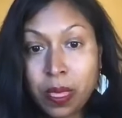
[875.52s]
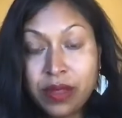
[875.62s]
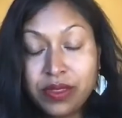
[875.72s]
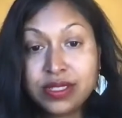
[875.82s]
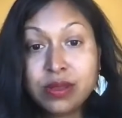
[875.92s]

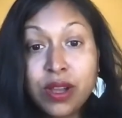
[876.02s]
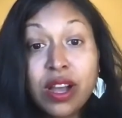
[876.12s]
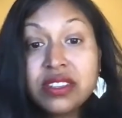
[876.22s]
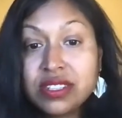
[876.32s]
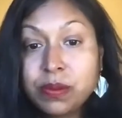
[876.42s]
those
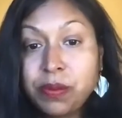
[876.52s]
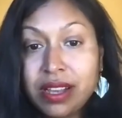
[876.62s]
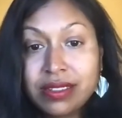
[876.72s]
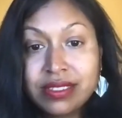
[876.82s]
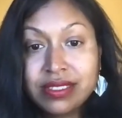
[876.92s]
subconscious
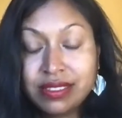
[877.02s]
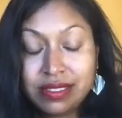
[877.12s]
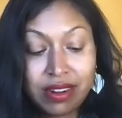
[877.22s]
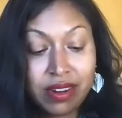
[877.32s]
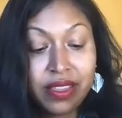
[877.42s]
blocks
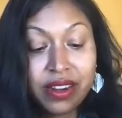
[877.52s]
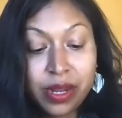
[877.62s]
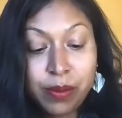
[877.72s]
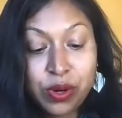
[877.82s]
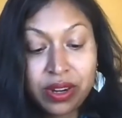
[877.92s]
aren't there
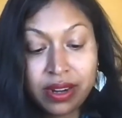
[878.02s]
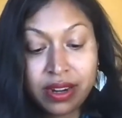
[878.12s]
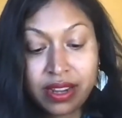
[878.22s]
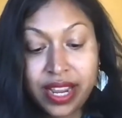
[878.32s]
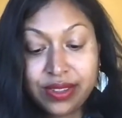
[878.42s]

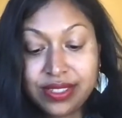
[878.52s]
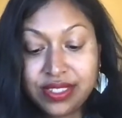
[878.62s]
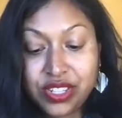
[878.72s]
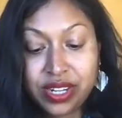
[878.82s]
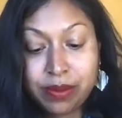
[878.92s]
anymore. I also
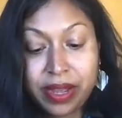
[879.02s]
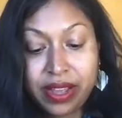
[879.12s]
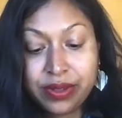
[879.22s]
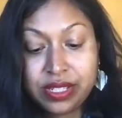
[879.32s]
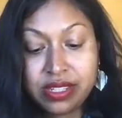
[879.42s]
share
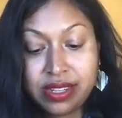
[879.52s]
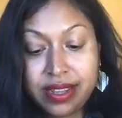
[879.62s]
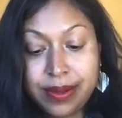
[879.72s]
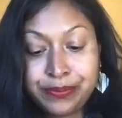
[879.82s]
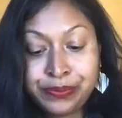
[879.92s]
about
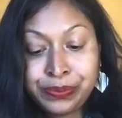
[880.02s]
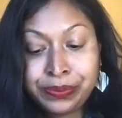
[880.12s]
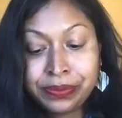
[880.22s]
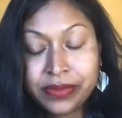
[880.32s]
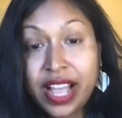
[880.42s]

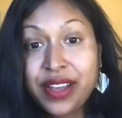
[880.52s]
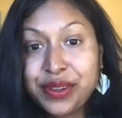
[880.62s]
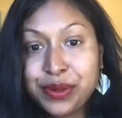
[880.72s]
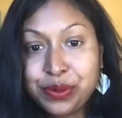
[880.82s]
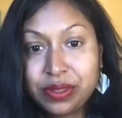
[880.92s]
how
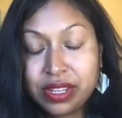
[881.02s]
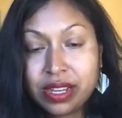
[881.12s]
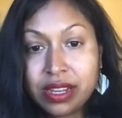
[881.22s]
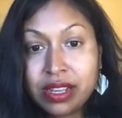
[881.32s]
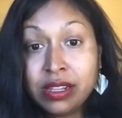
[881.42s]
to
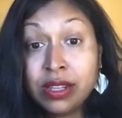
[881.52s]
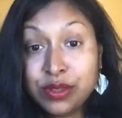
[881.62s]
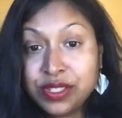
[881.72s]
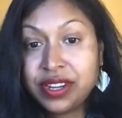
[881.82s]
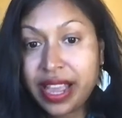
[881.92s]

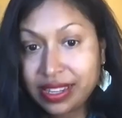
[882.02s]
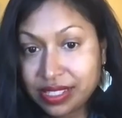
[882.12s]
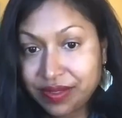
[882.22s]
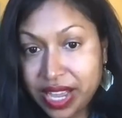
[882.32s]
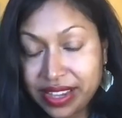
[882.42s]
close your X
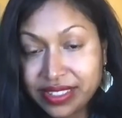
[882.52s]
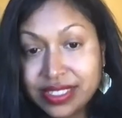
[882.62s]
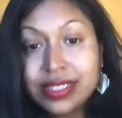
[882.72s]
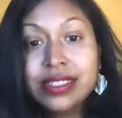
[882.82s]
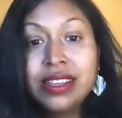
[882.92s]

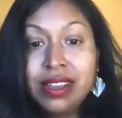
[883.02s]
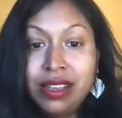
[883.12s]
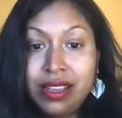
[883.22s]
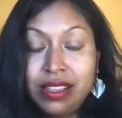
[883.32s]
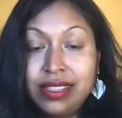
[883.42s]
files.
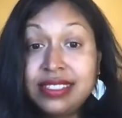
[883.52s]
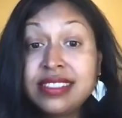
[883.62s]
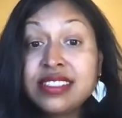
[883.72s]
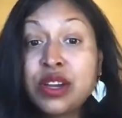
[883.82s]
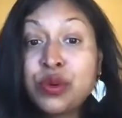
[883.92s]
This
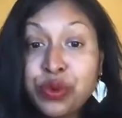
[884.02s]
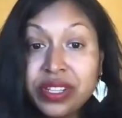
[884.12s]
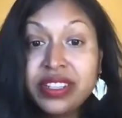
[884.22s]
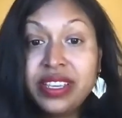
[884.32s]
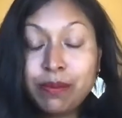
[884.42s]
is a
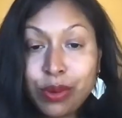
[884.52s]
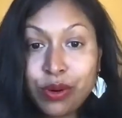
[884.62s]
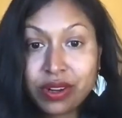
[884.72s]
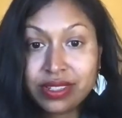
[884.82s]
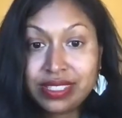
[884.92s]
really
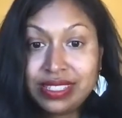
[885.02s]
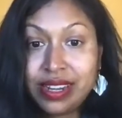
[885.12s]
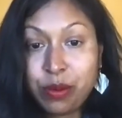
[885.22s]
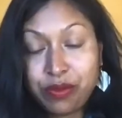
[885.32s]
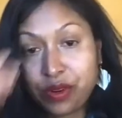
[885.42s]
important
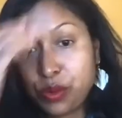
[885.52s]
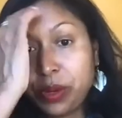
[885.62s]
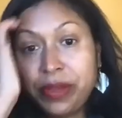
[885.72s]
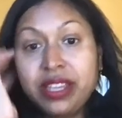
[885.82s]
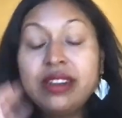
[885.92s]
step for
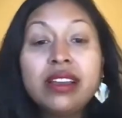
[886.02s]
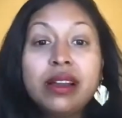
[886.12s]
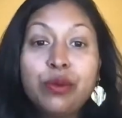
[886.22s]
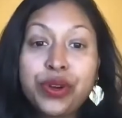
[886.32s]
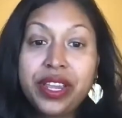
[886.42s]
women.
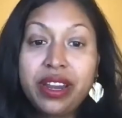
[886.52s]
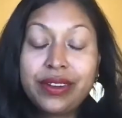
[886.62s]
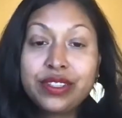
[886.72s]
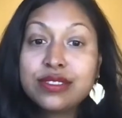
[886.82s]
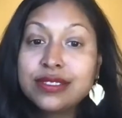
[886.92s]
We're
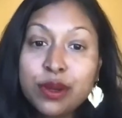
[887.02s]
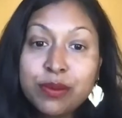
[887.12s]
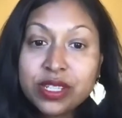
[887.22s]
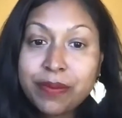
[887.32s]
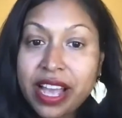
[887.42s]
carrying so
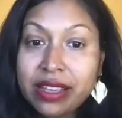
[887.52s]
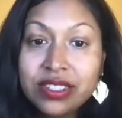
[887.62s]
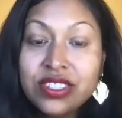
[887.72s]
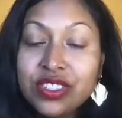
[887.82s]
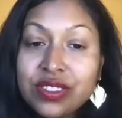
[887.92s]
much
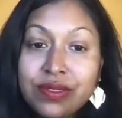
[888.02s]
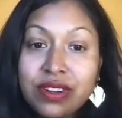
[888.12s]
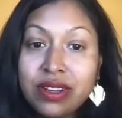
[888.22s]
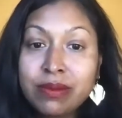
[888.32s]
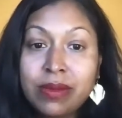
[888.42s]
baggage
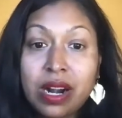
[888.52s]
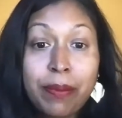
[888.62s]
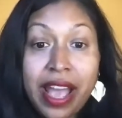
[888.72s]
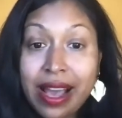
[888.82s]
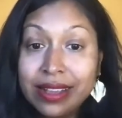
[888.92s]
from our
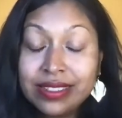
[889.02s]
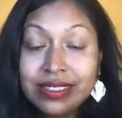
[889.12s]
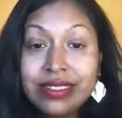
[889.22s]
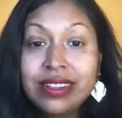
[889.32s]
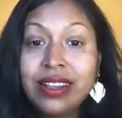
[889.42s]
past